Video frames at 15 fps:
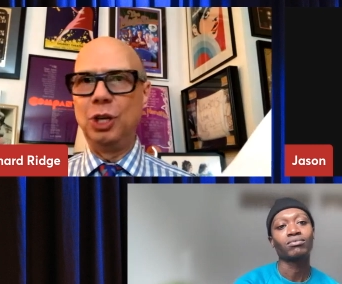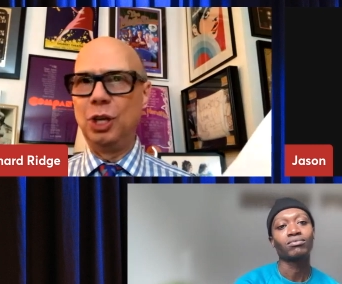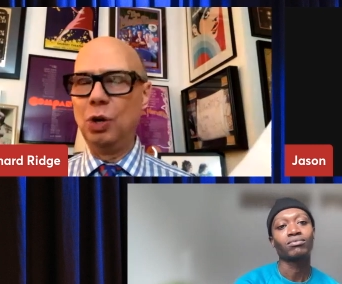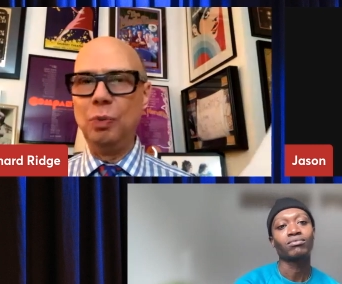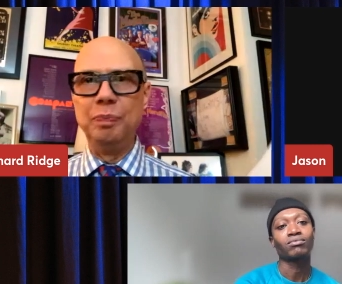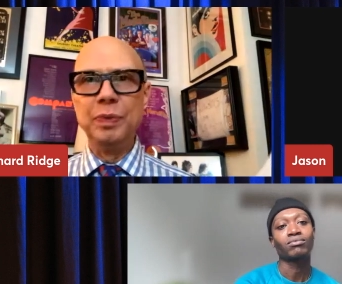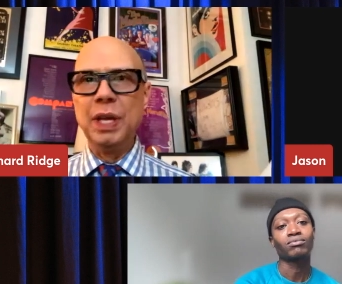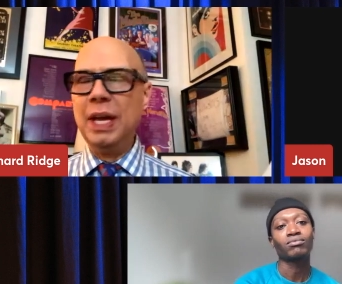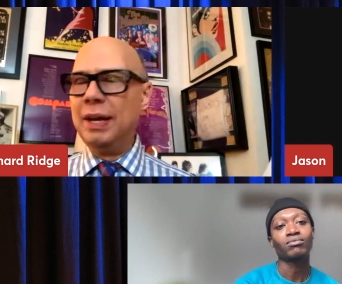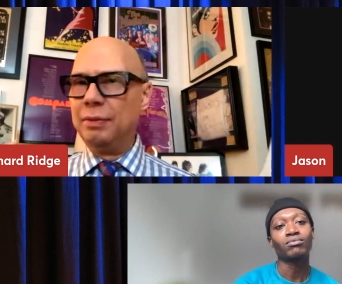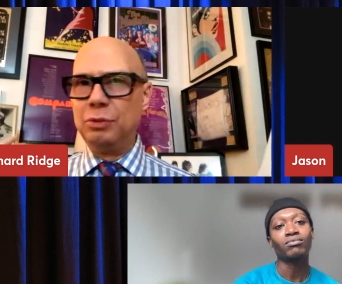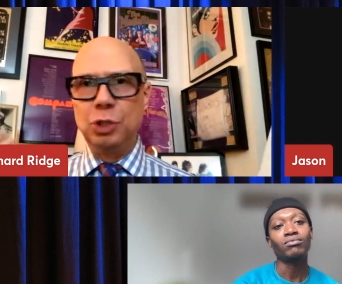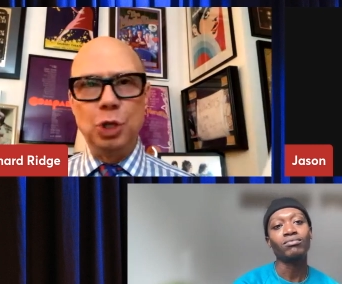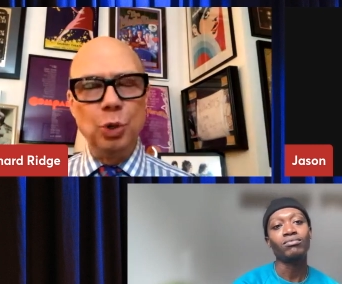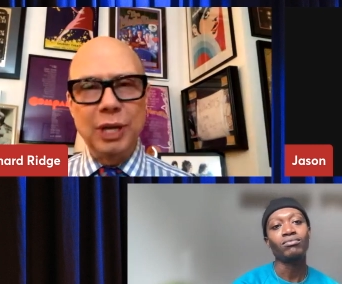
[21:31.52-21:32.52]
Speaker 1: you know,
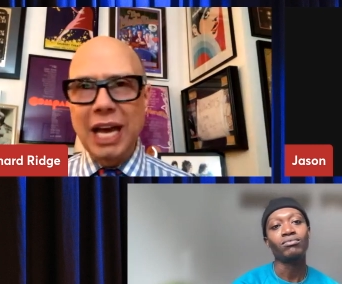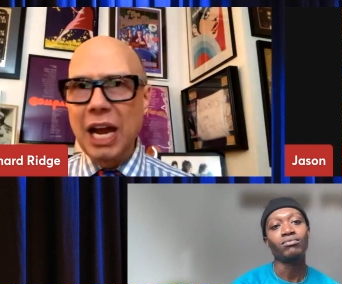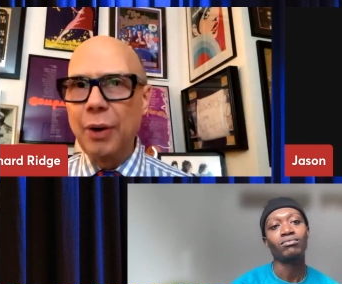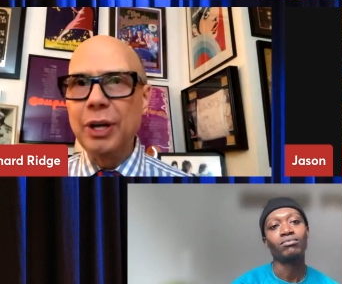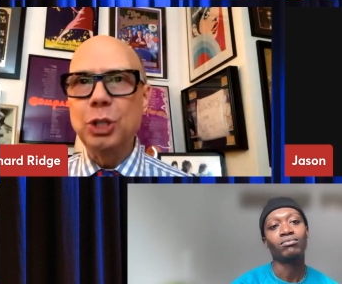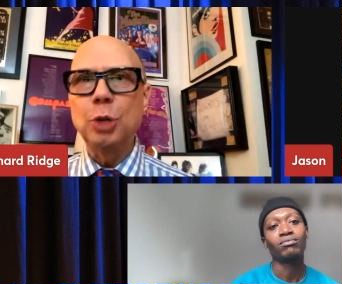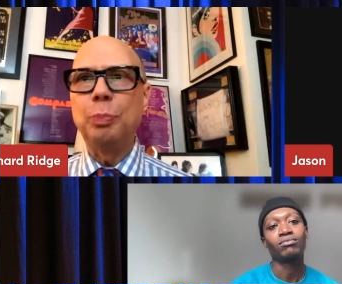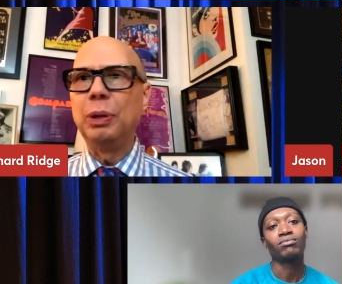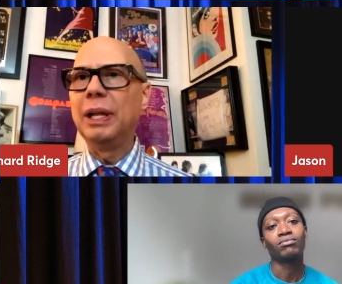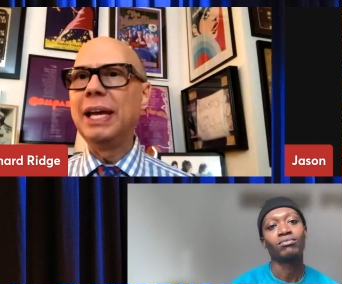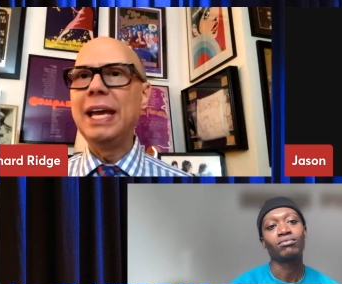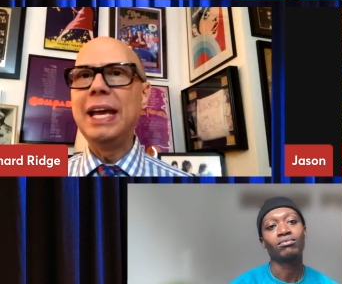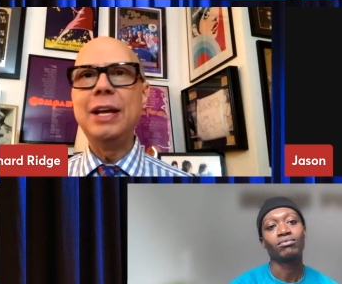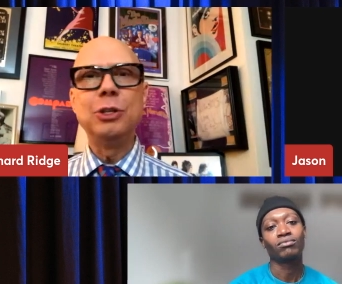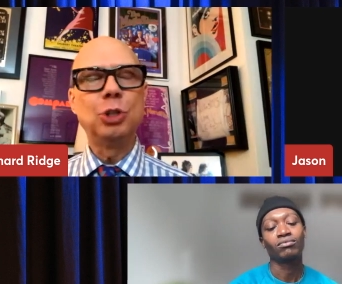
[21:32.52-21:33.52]
two character
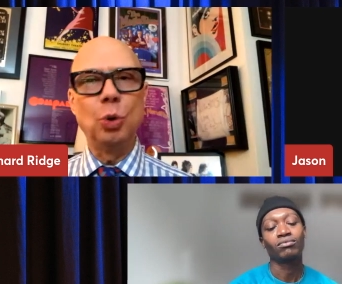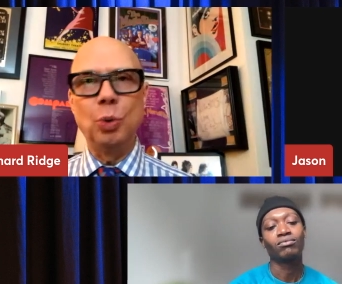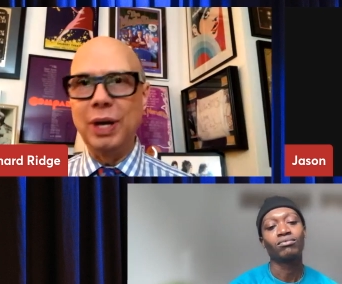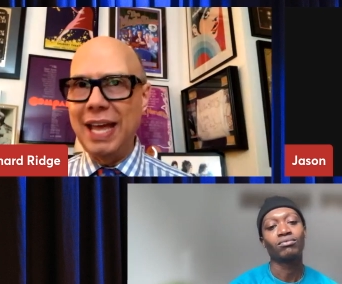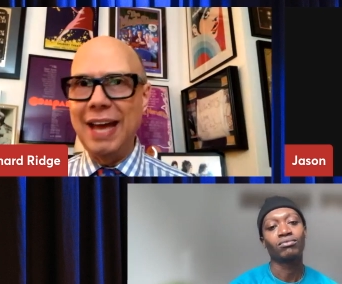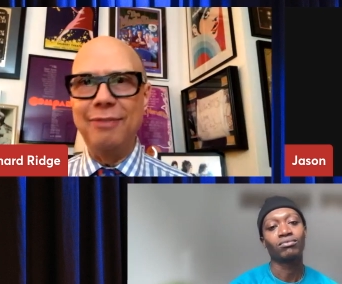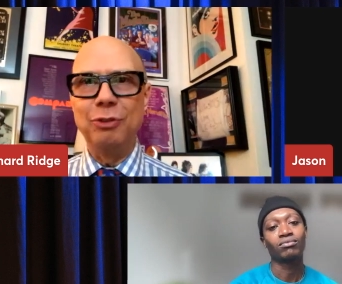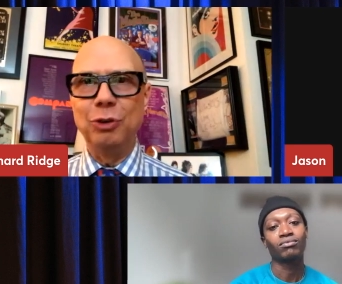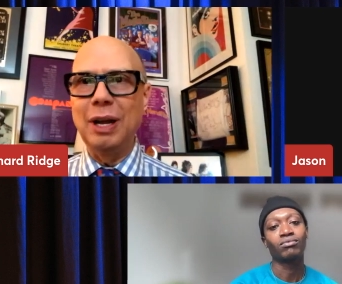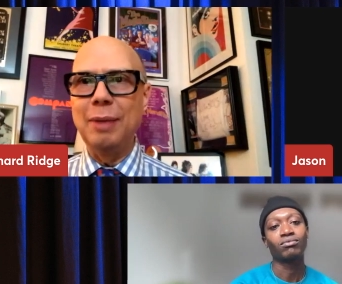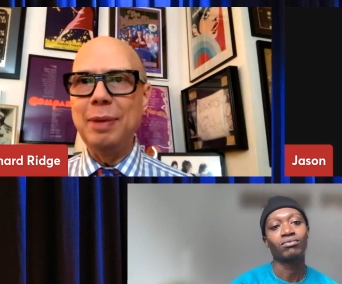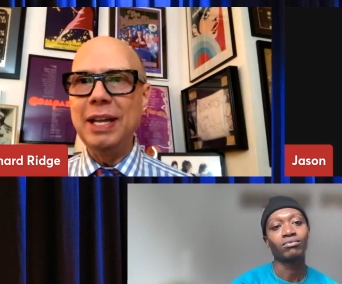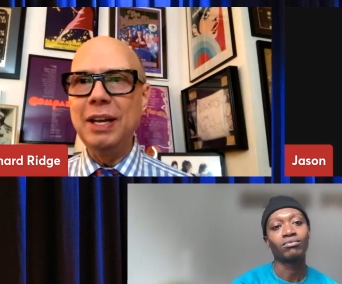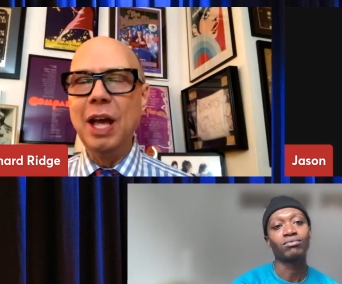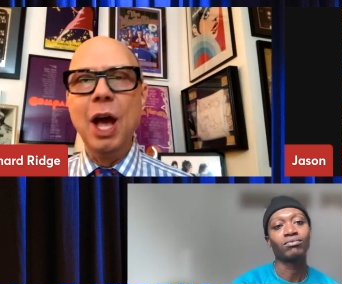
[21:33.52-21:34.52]
plays or whatever. I
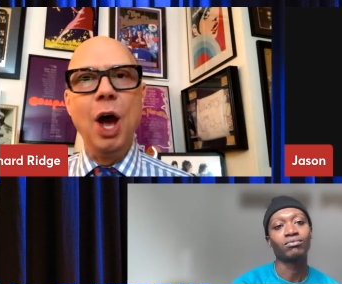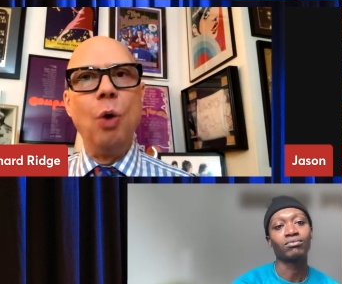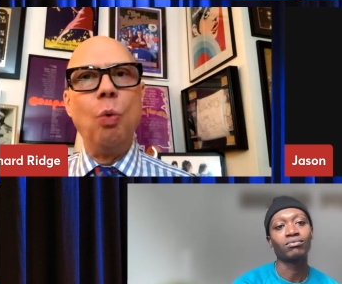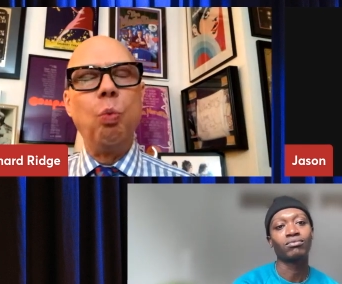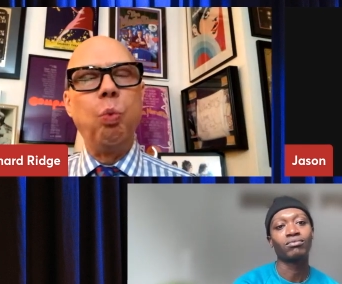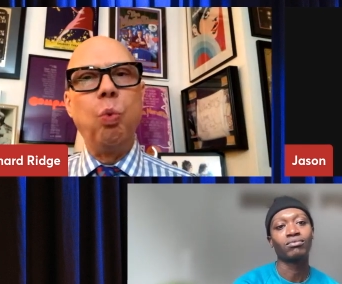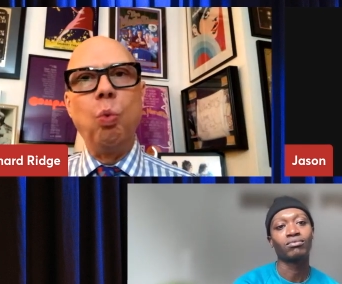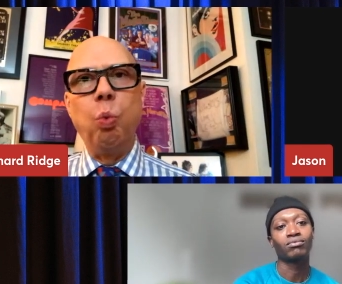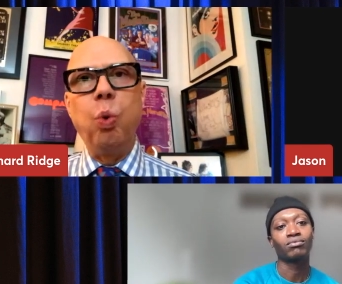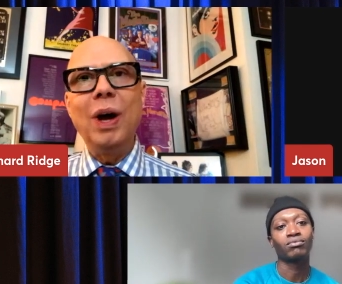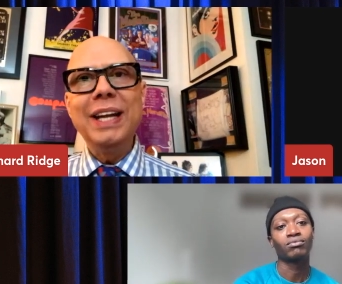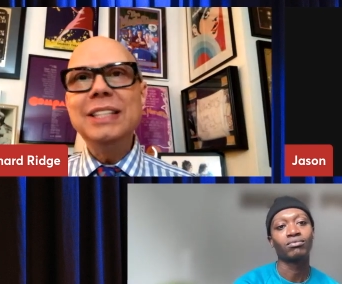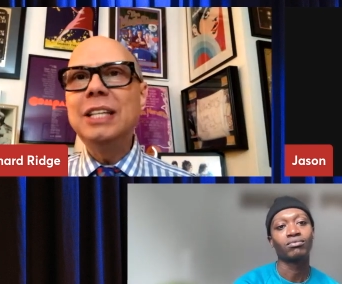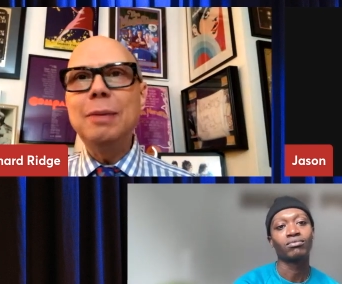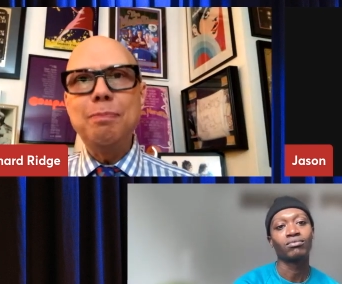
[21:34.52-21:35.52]
mean, what
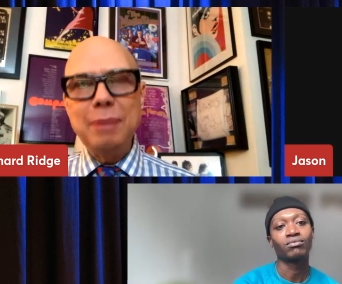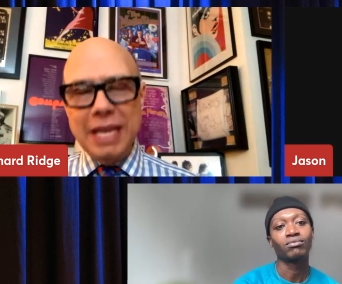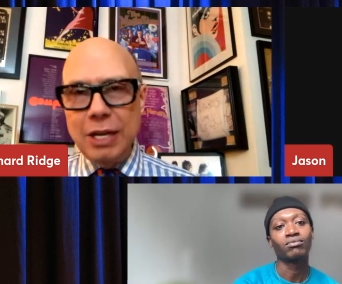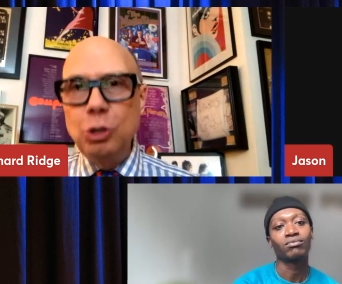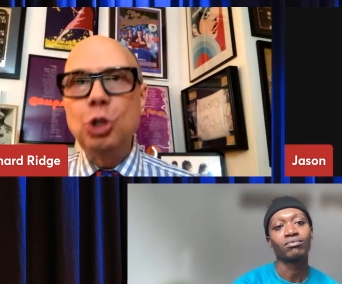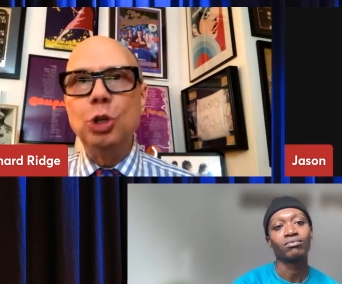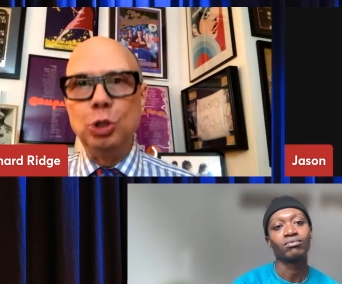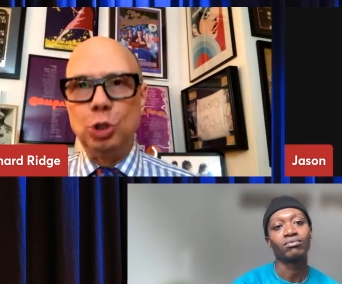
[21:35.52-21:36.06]
does it mean to